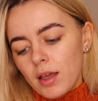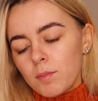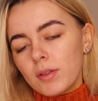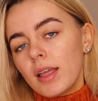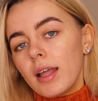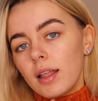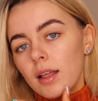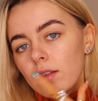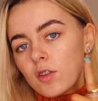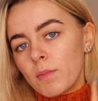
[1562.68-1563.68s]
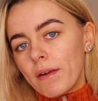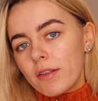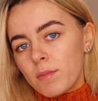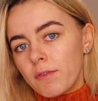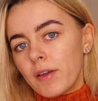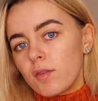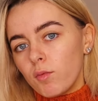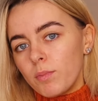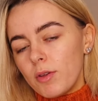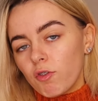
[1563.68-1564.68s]
but some areas of my face
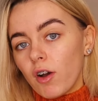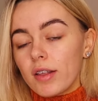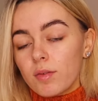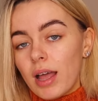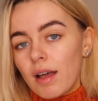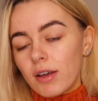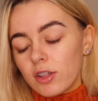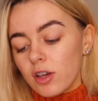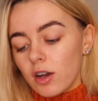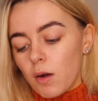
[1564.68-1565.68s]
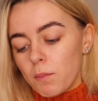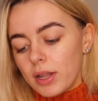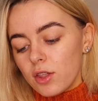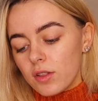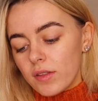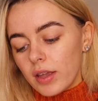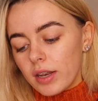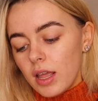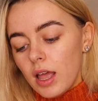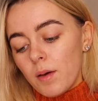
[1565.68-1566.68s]
would be dry, so I have actually got combination skin,